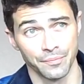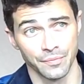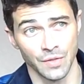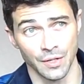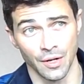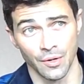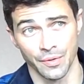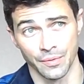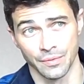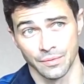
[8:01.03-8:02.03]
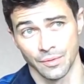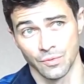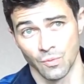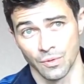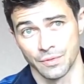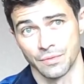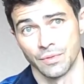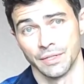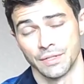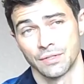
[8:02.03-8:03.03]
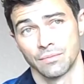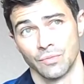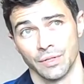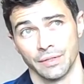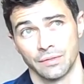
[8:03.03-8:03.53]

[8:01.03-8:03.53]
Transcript: You know, those words are really, really